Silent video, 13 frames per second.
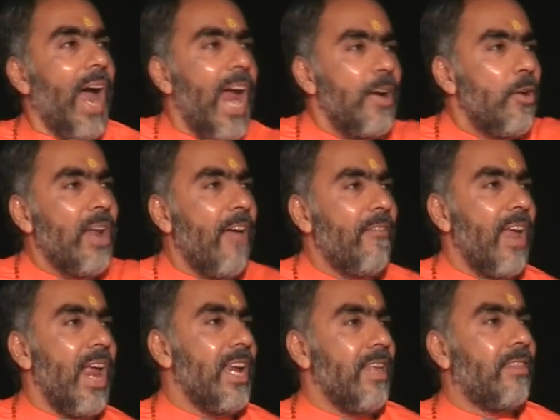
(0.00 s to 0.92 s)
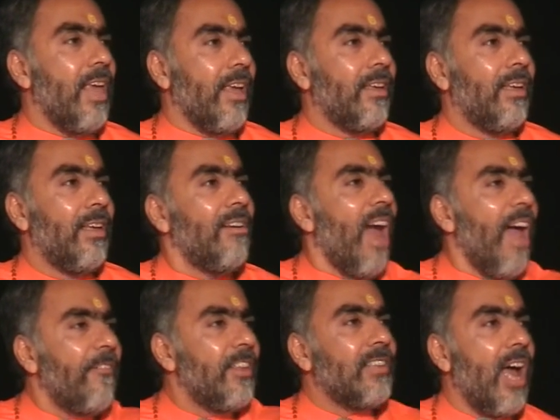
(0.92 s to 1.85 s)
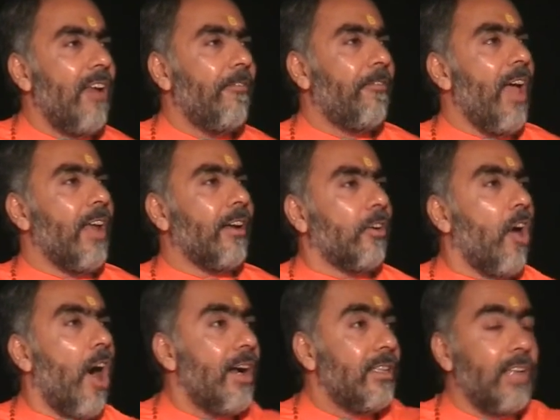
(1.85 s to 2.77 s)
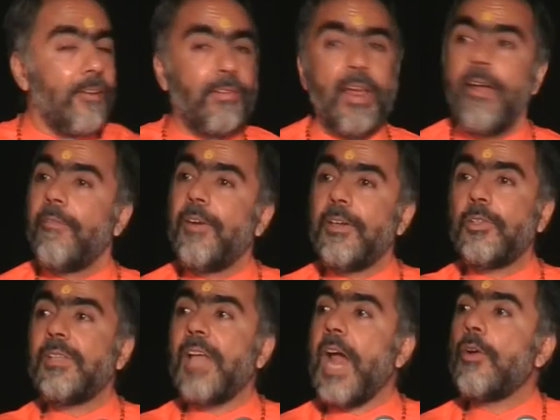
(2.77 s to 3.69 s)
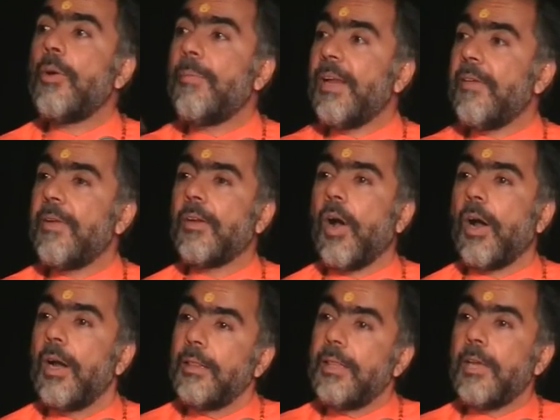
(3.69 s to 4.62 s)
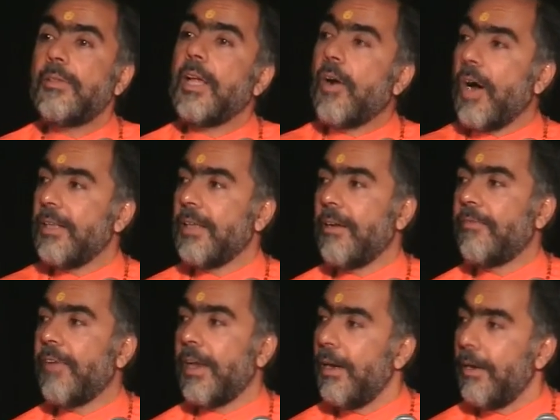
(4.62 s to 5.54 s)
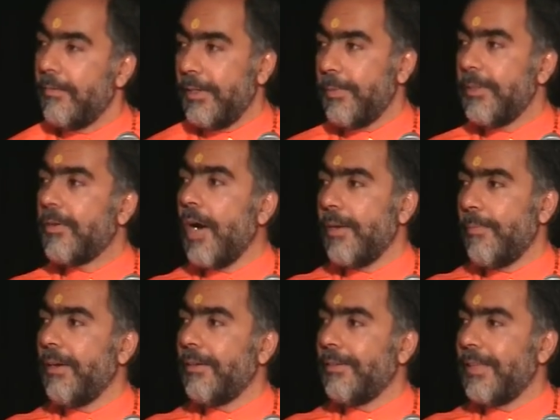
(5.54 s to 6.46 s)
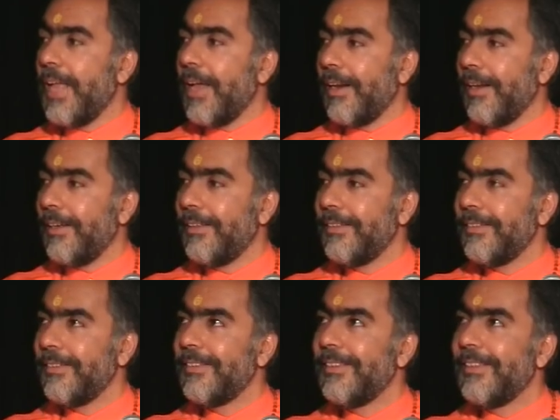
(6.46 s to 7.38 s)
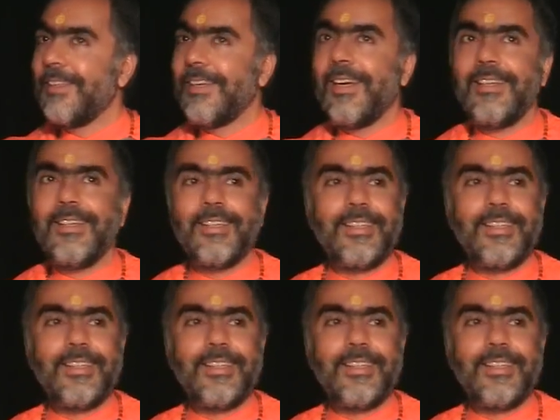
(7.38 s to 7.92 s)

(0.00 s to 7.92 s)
I don't have anything. Life is unfair. God is unfair. First you say, I don't believe in God. Then you say, God is unfair, which means God is there, right? Huh?